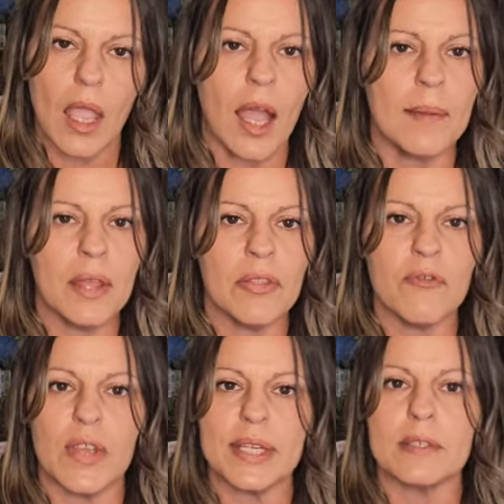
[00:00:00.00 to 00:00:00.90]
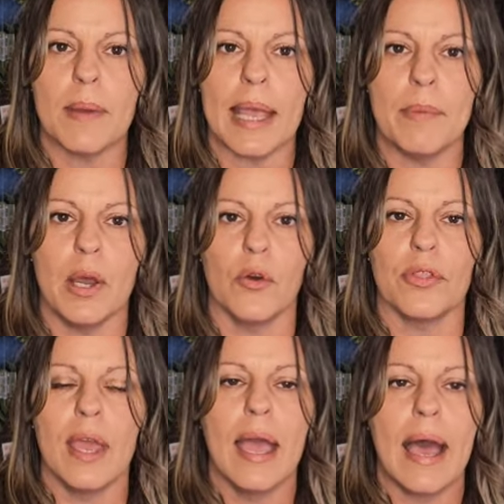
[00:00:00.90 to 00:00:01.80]
I'm on the fence by
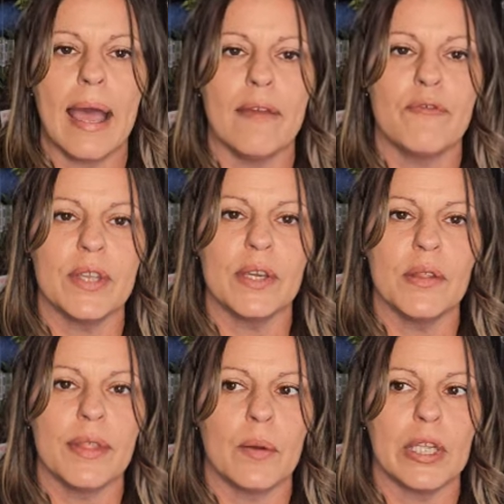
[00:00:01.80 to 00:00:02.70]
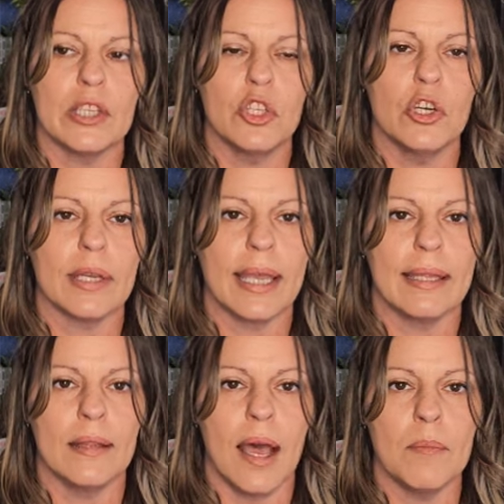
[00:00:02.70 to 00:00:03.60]
both. I feel that we look
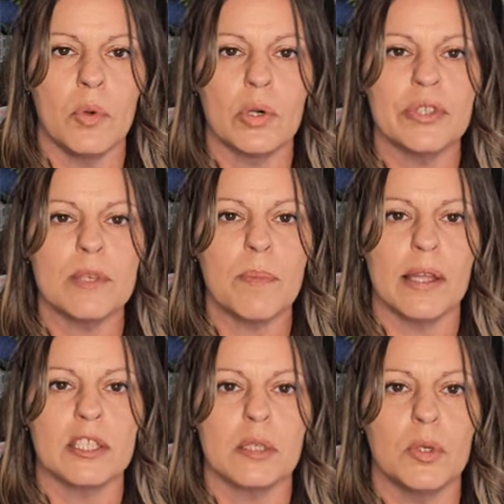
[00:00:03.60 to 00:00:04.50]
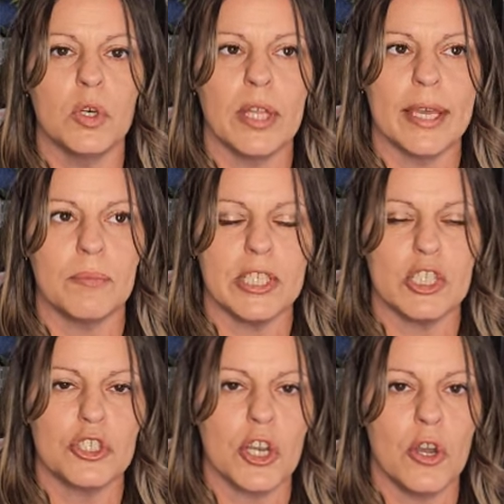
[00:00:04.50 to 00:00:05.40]
a lot more responsible and we
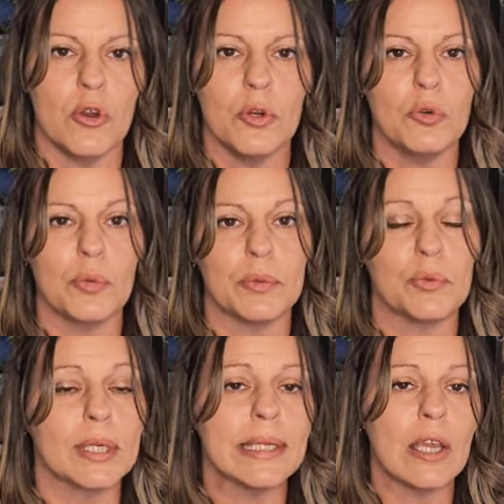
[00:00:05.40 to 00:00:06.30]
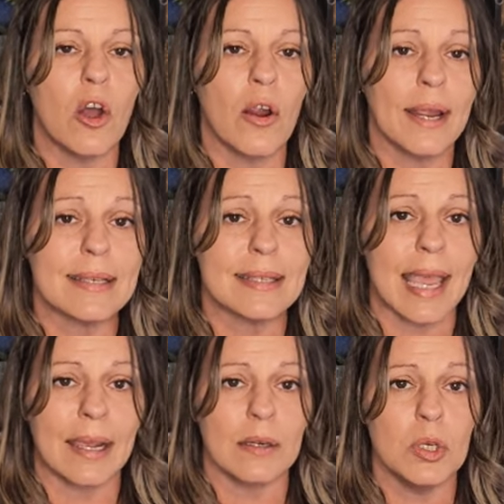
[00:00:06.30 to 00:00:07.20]
show who we really are as
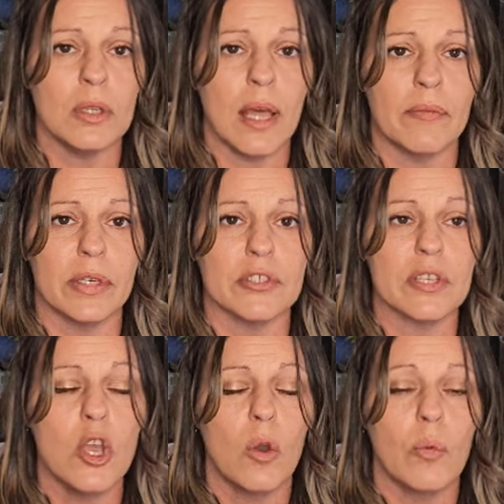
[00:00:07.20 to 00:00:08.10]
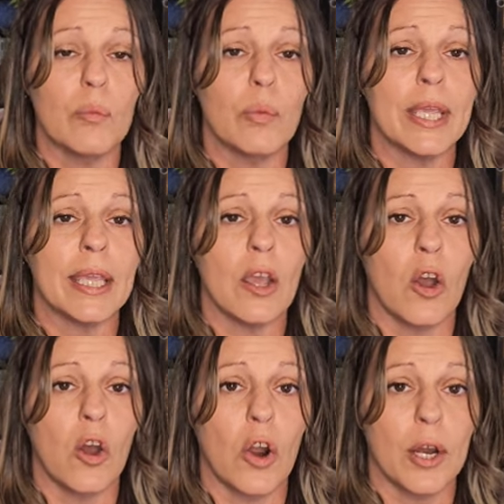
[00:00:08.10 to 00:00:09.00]
animal lovers when we
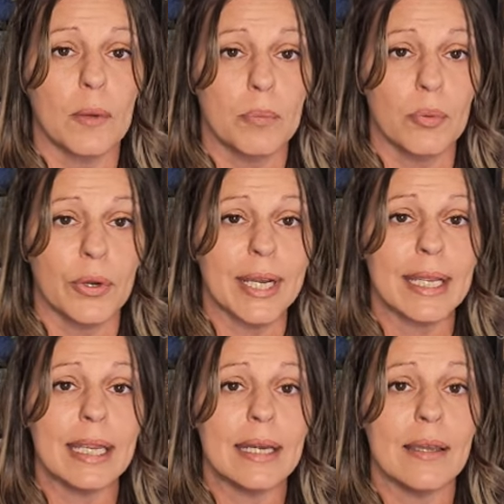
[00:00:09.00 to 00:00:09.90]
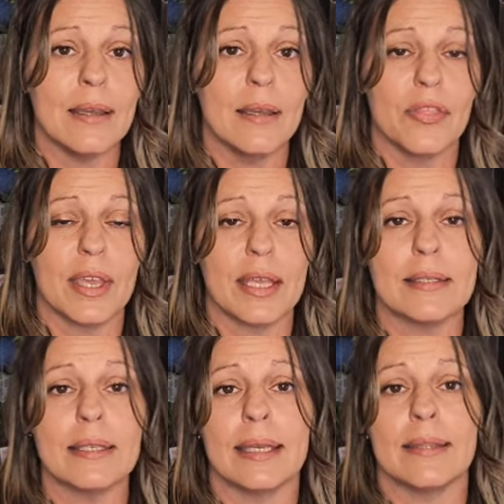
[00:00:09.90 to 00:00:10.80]
are bringing
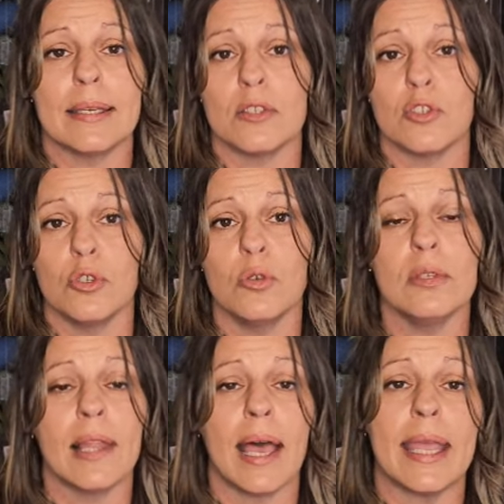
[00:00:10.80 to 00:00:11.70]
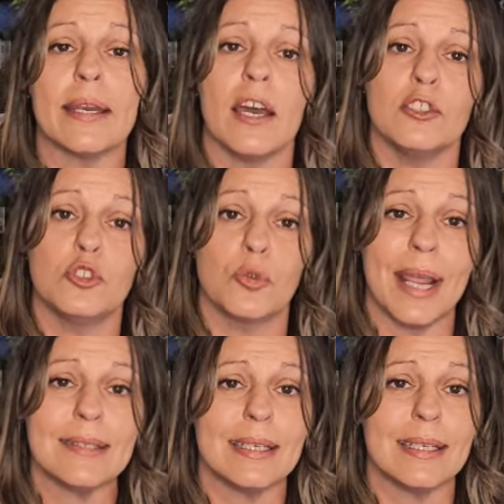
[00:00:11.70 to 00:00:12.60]
things like this to the light,
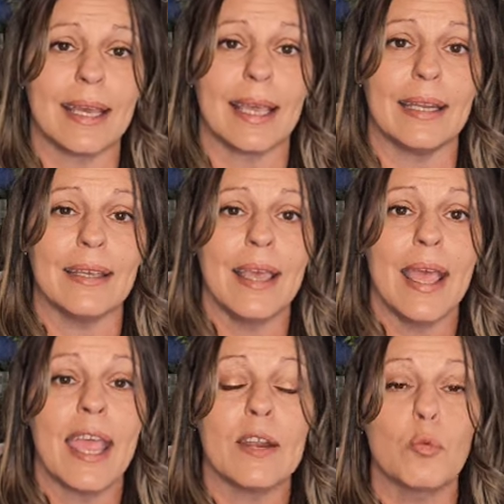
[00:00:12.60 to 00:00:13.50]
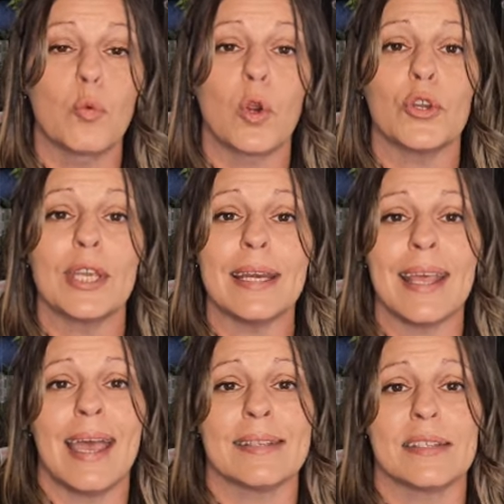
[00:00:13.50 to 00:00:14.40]
addressing it, and
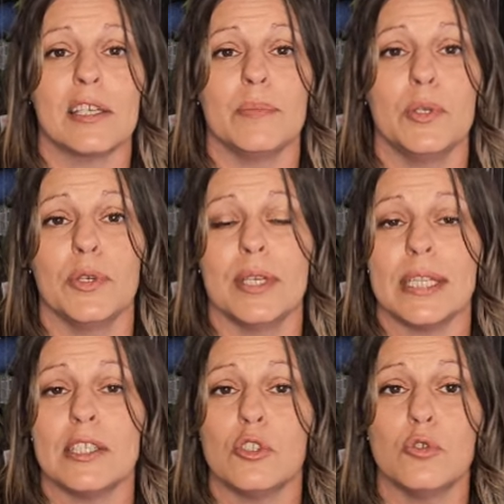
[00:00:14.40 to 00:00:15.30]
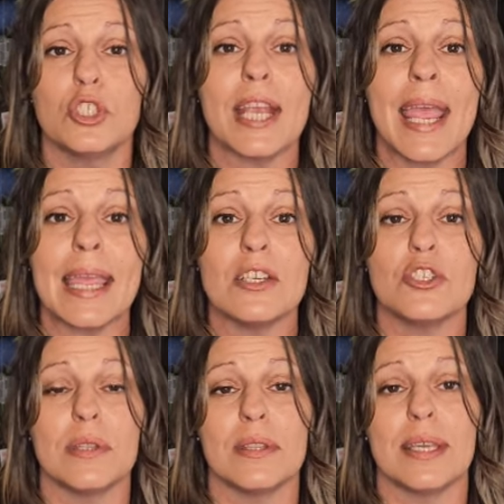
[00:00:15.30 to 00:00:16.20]
working as a community to
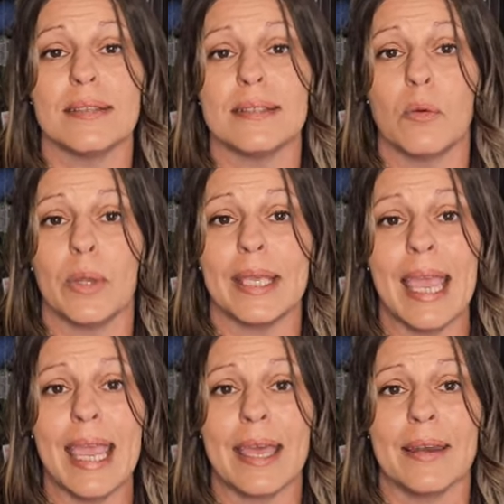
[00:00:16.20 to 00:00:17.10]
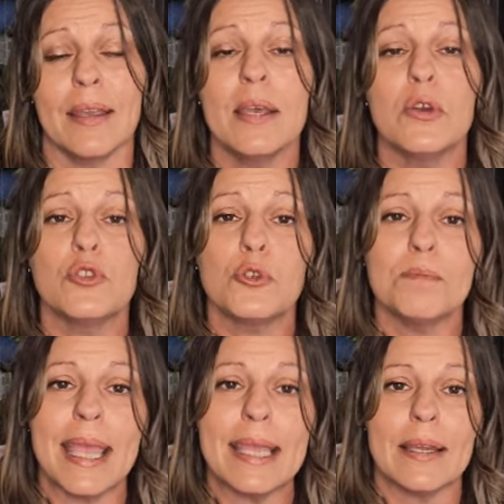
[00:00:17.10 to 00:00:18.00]
change the things that we can to
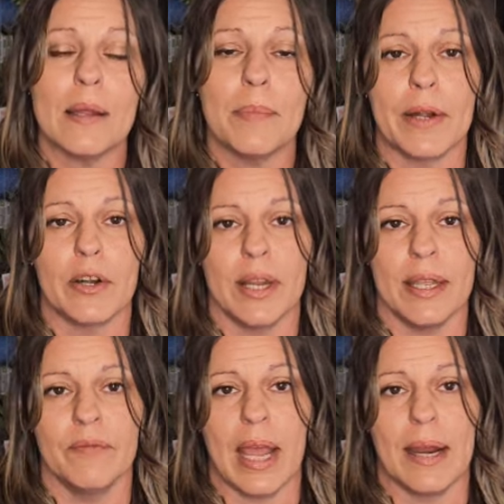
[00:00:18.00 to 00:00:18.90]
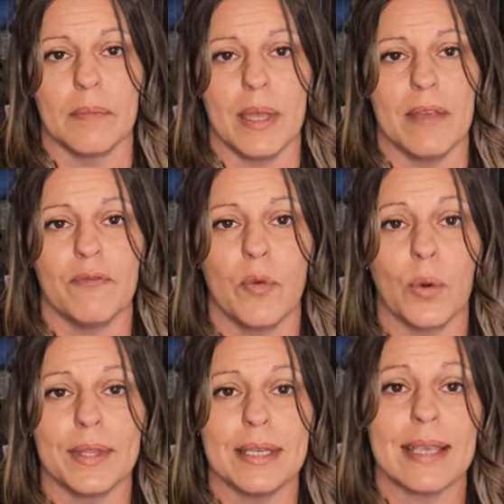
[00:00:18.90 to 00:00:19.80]
make it a better environment
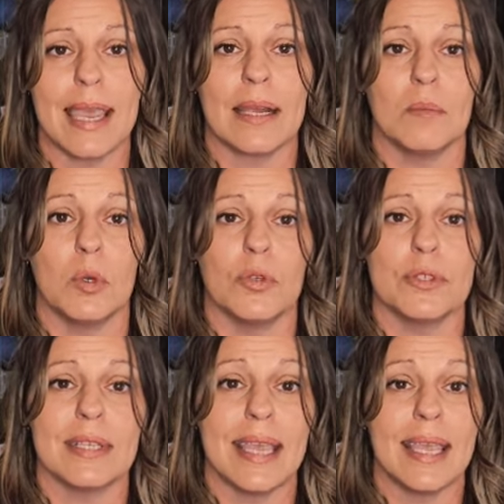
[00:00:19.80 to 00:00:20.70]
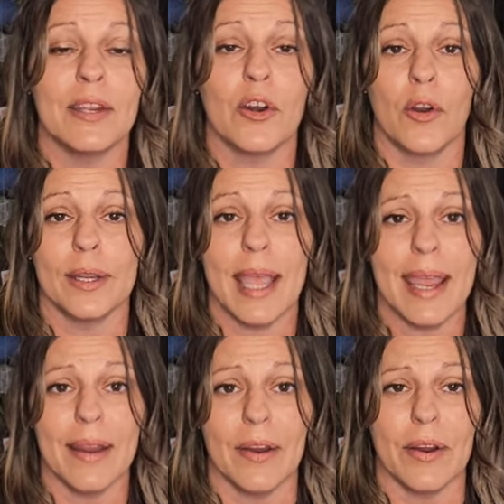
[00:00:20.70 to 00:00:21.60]
for these animals in our
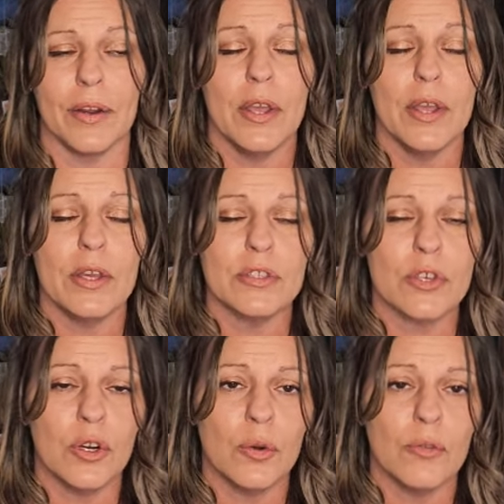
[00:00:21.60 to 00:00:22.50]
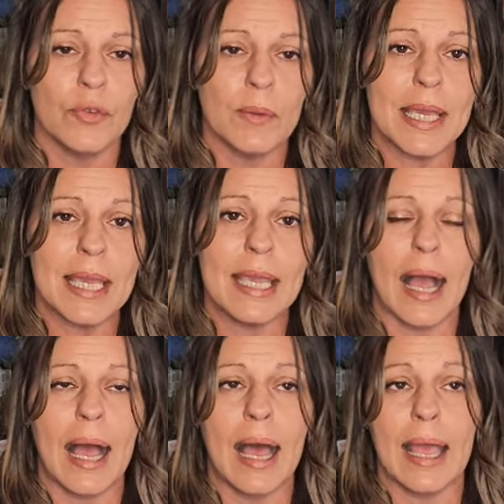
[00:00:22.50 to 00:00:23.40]
care. So for me,
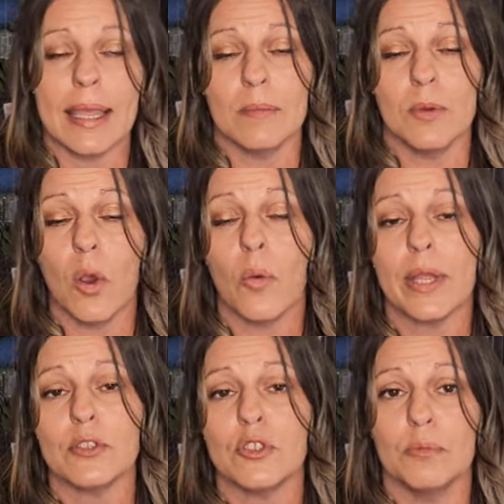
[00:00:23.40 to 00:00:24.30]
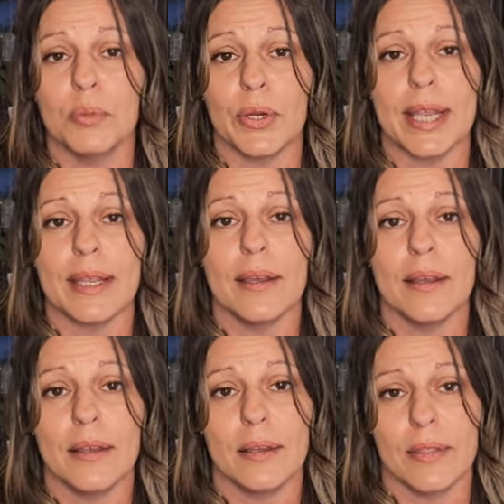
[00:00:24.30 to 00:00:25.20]
I am going to bring
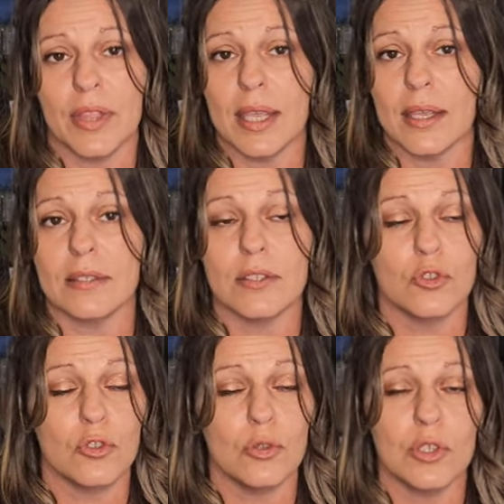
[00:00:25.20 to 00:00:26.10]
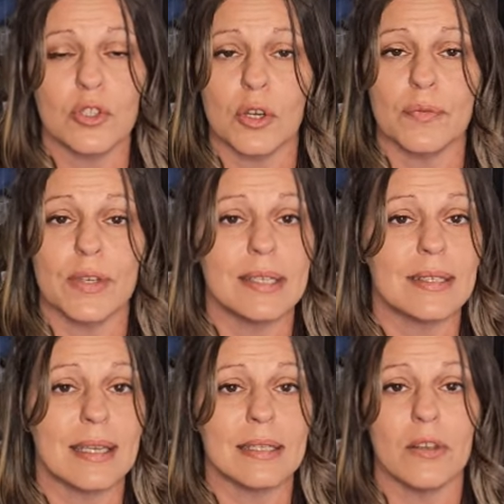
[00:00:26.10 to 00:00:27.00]
things to the
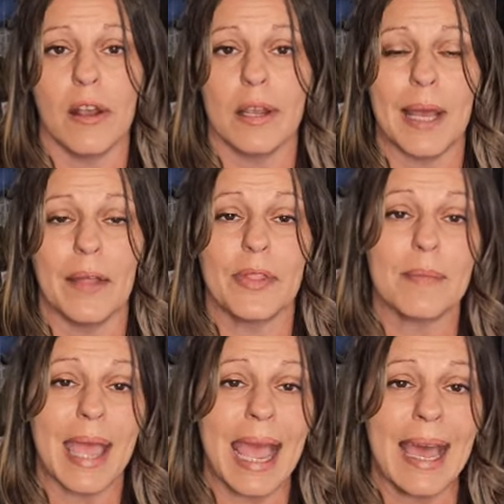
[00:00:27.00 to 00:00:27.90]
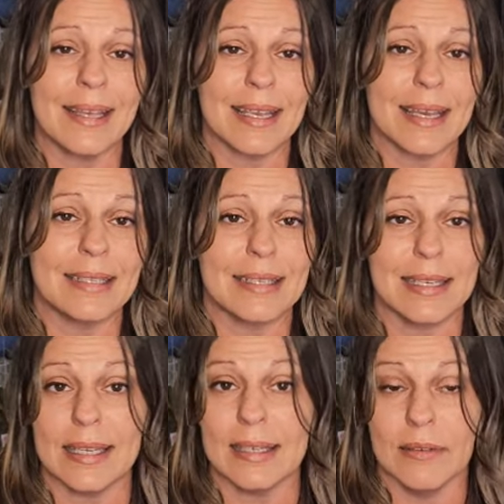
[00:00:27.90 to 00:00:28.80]
surface and talk about them as I
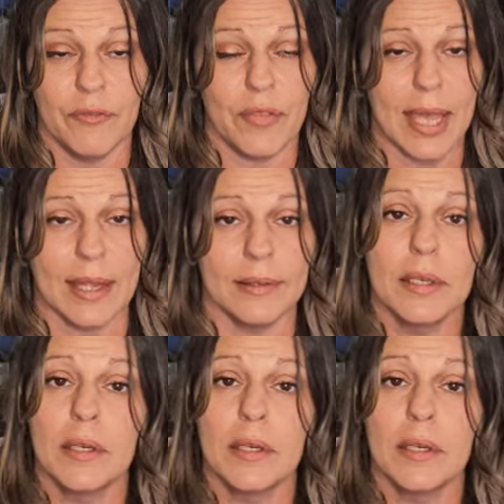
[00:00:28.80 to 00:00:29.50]
see fit.